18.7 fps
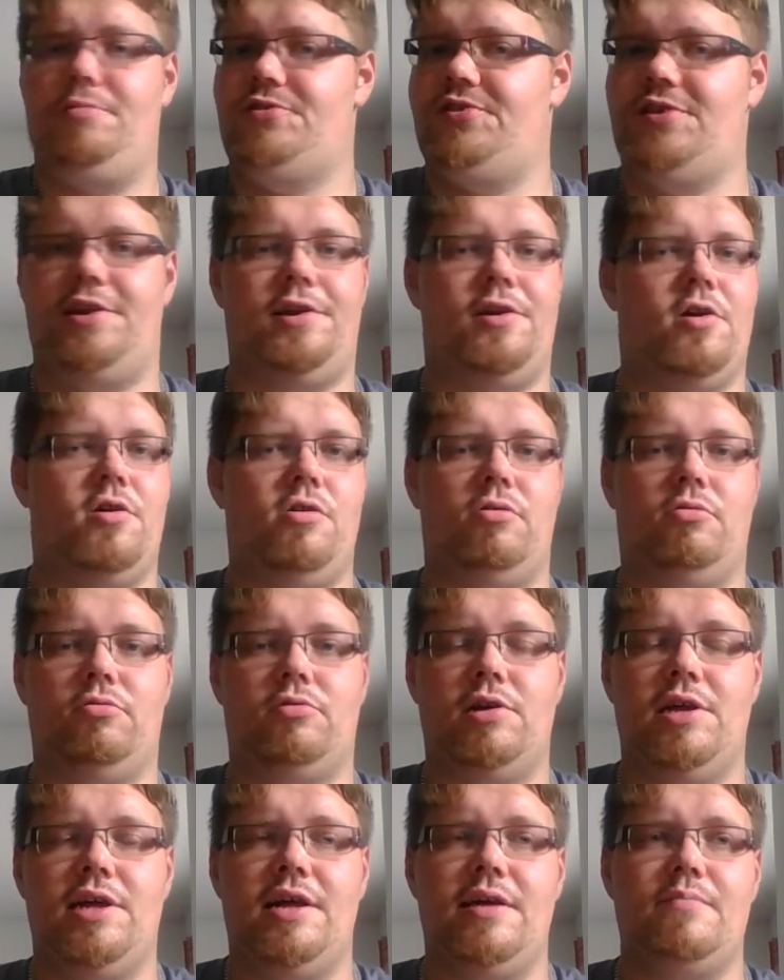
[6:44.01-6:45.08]
You say no,
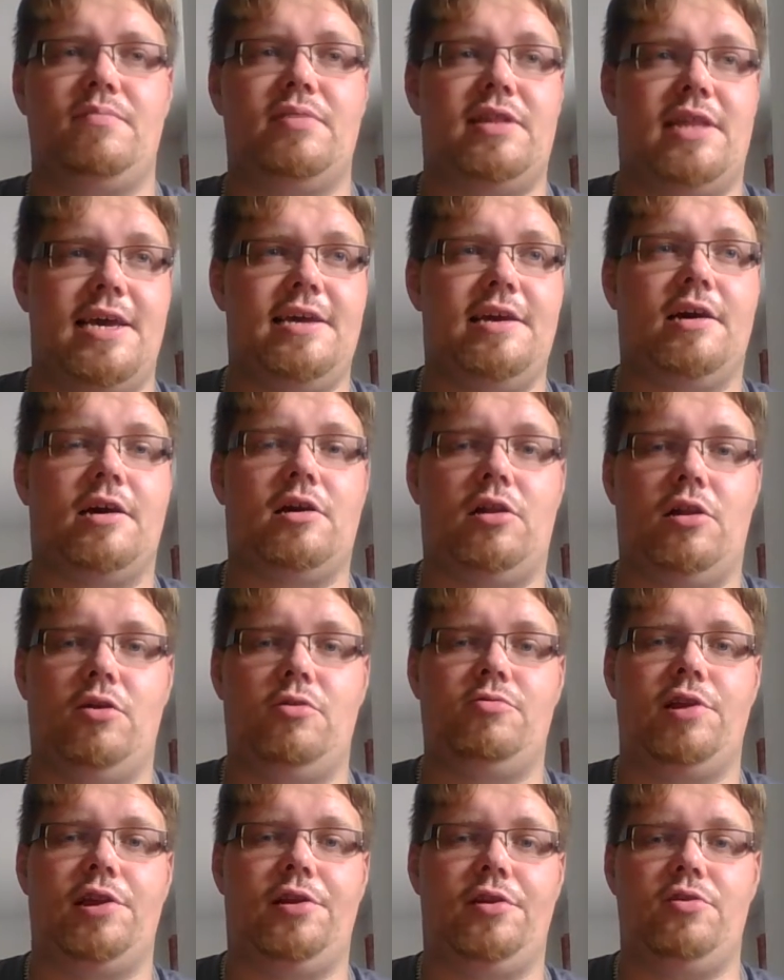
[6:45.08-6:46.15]
but they can
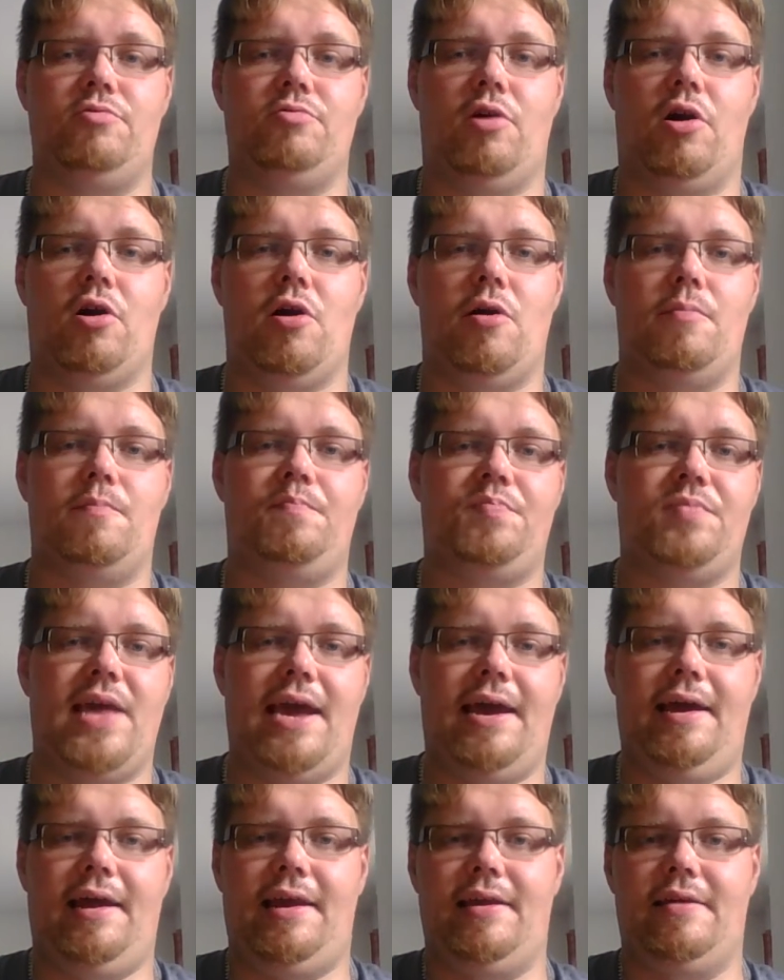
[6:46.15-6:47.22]
clone a new arm
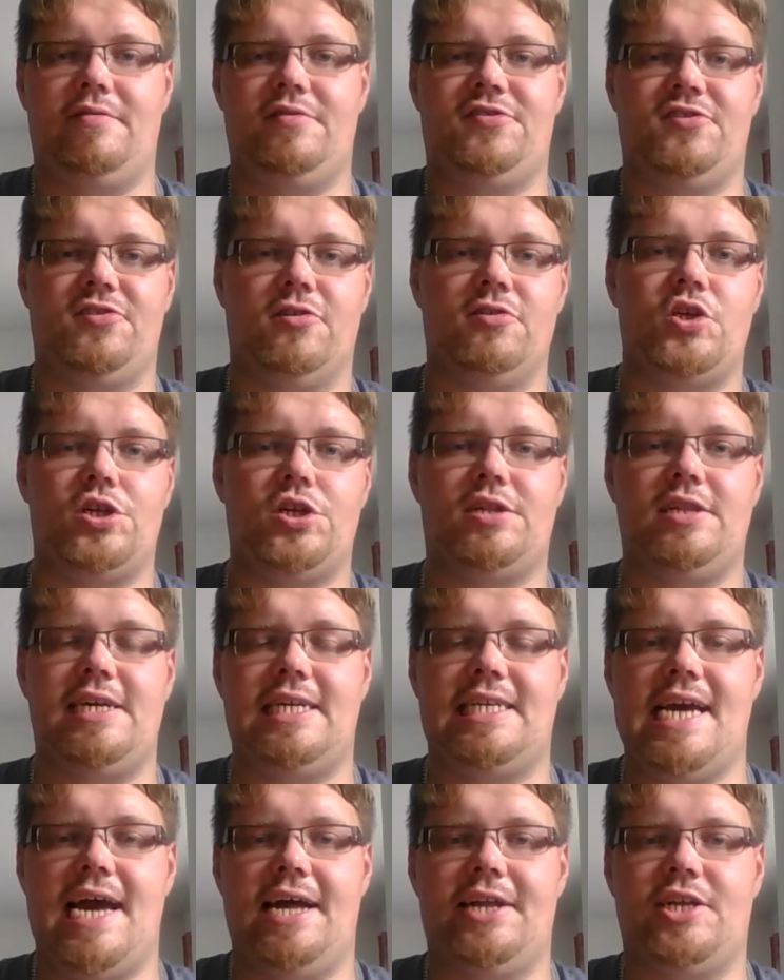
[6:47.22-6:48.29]
and surgically
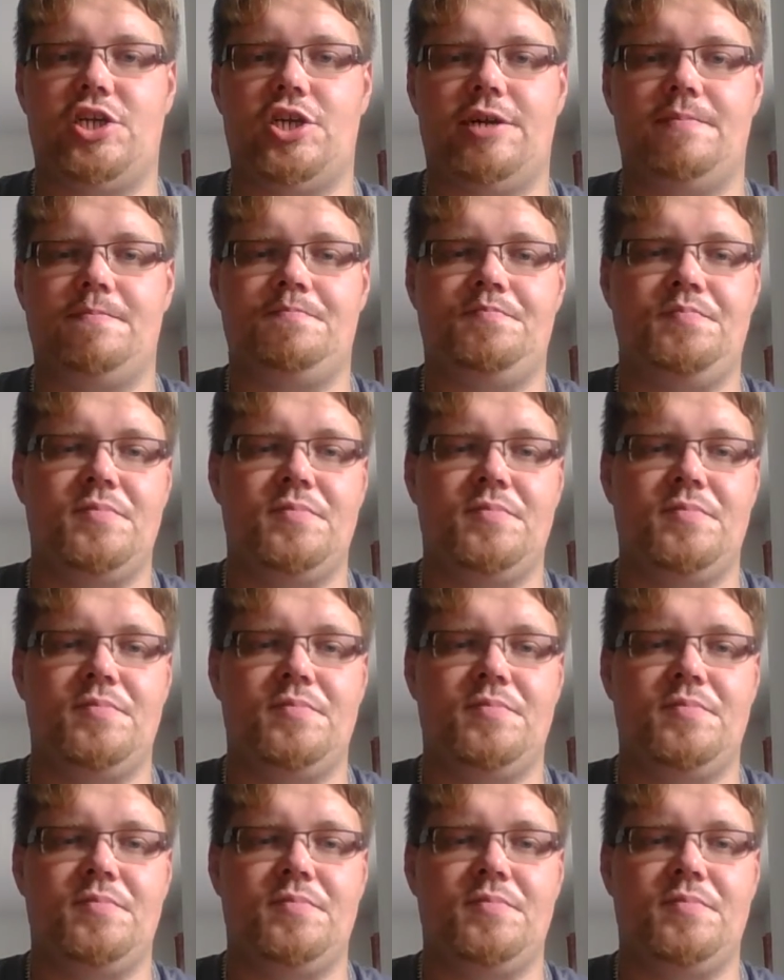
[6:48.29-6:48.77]
attach it,